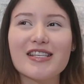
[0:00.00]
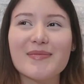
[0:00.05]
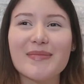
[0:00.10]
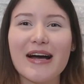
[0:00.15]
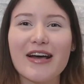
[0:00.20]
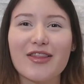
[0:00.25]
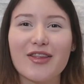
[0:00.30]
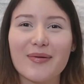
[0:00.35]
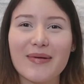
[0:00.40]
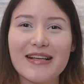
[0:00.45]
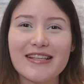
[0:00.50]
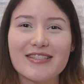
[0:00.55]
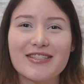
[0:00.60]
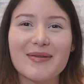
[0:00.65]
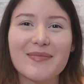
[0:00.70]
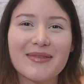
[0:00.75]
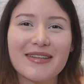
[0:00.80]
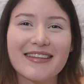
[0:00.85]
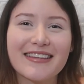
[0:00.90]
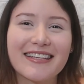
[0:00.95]
to the bathroom and
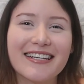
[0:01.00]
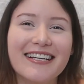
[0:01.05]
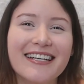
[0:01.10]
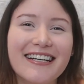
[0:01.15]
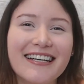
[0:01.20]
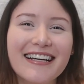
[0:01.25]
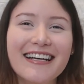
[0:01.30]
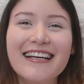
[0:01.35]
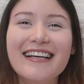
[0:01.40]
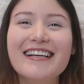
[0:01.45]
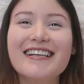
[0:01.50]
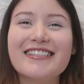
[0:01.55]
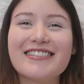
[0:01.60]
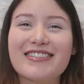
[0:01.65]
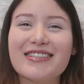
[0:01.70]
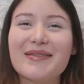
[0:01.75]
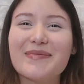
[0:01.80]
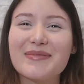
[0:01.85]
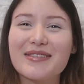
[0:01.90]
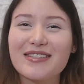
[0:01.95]

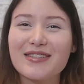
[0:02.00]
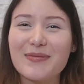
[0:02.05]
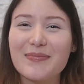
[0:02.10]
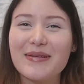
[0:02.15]
dumped